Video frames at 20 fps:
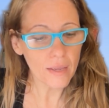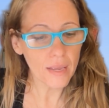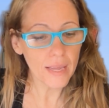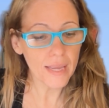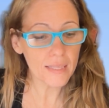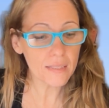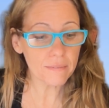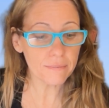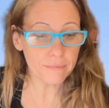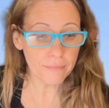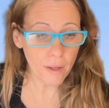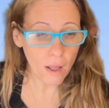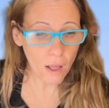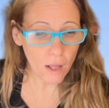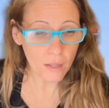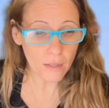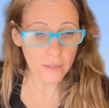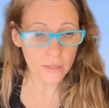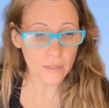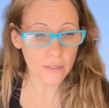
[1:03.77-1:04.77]
Its
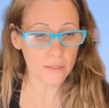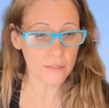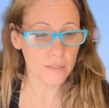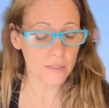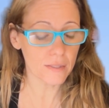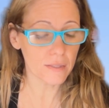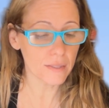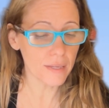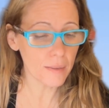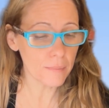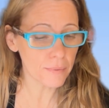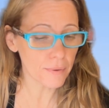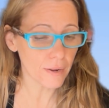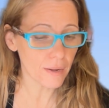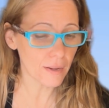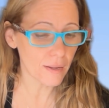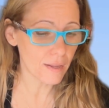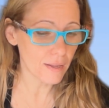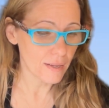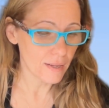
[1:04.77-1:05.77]
fall occurs in
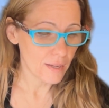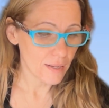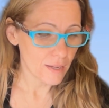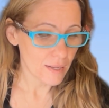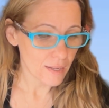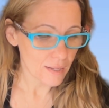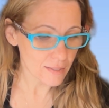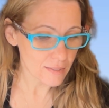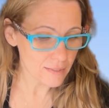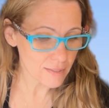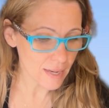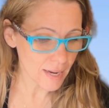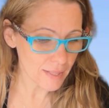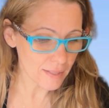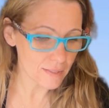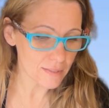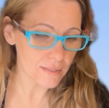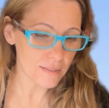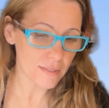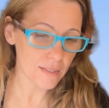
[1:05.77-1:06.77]
Libra, a sign
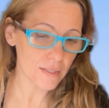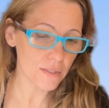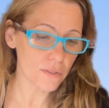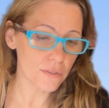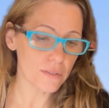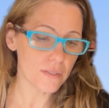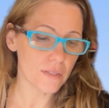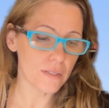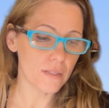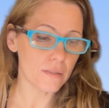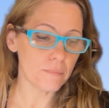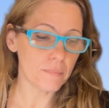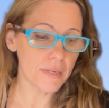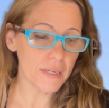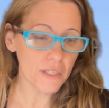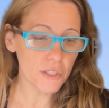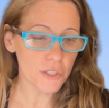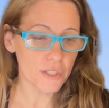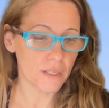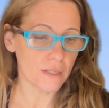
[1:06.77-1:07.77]
that signals the
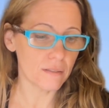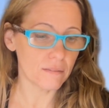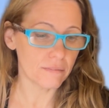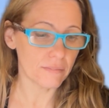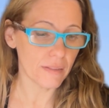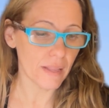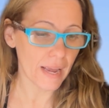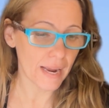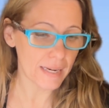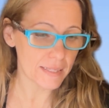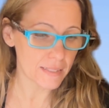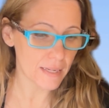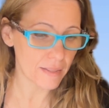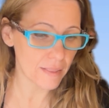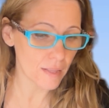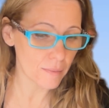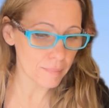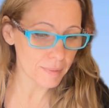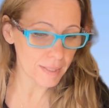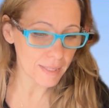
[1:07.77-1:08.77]
diminishing of light
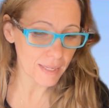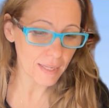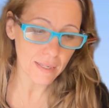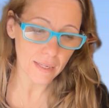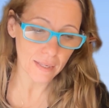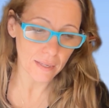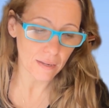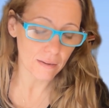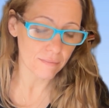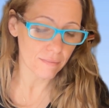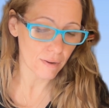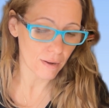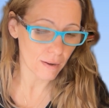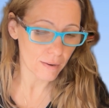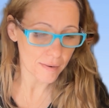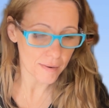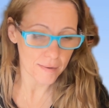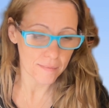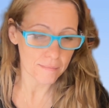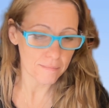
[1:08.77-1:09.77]
and the beginning of
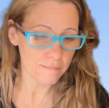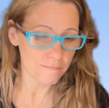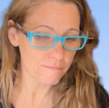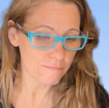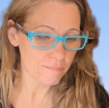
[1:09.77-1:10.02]
autumn.